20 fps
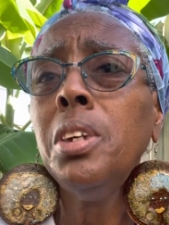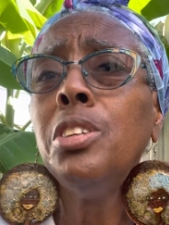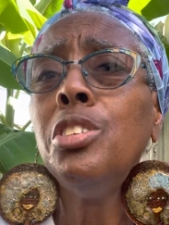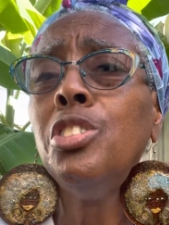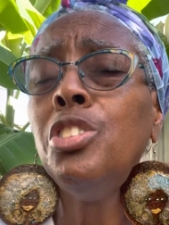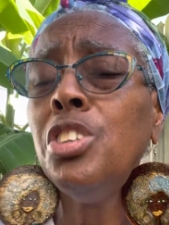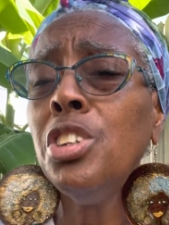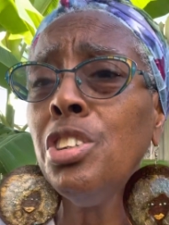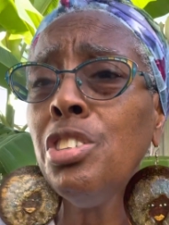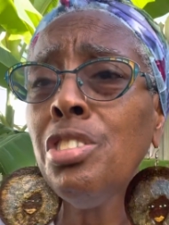
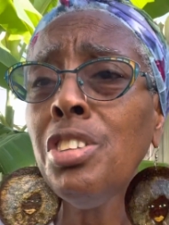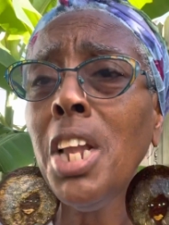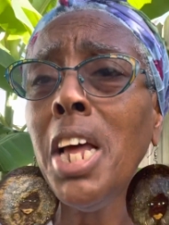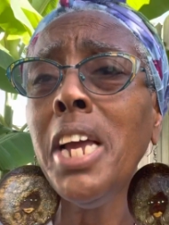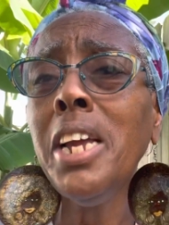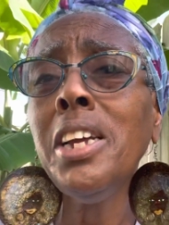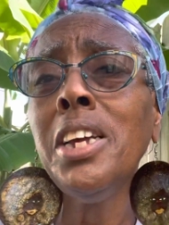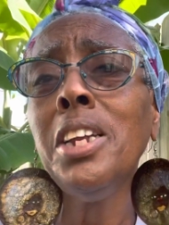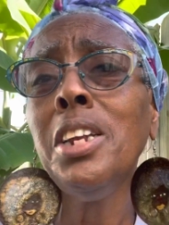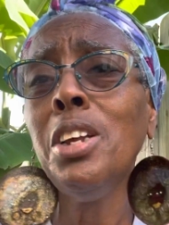Just
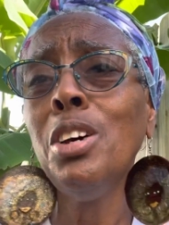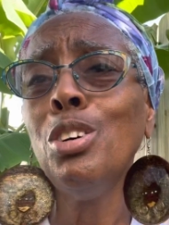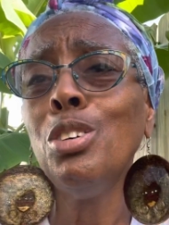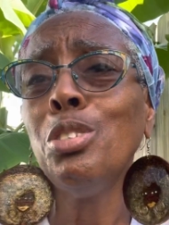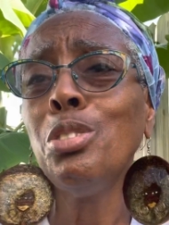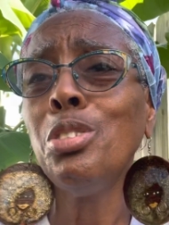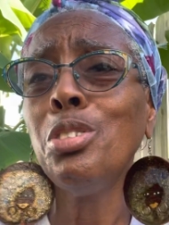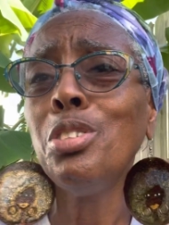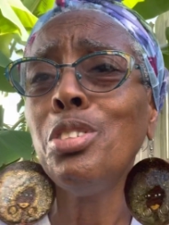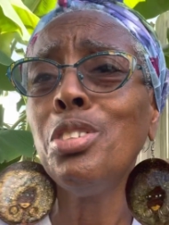like in
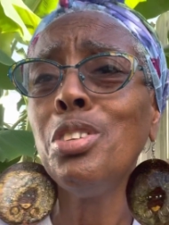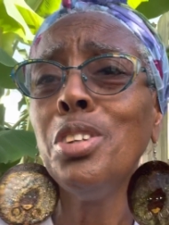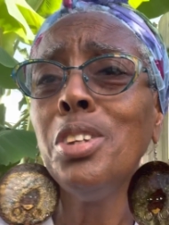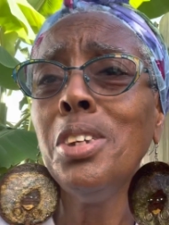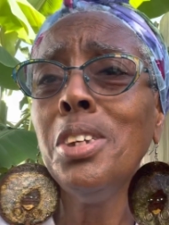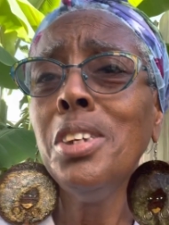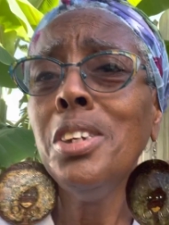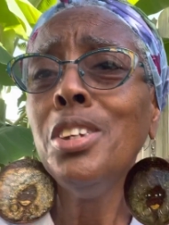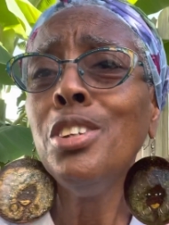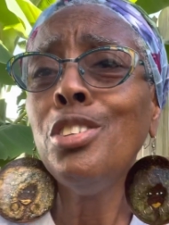those
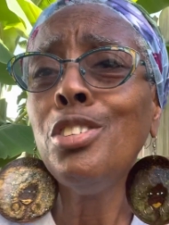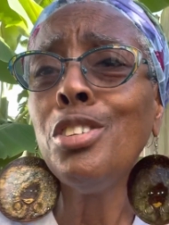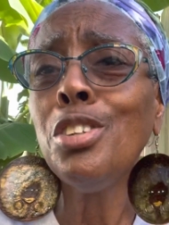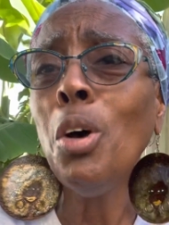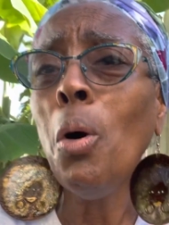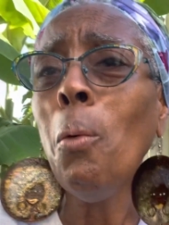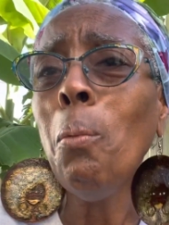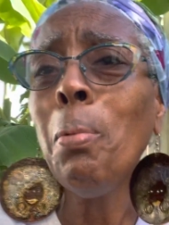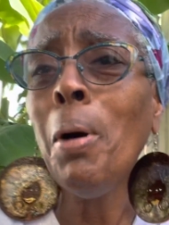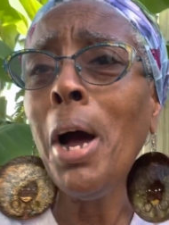soap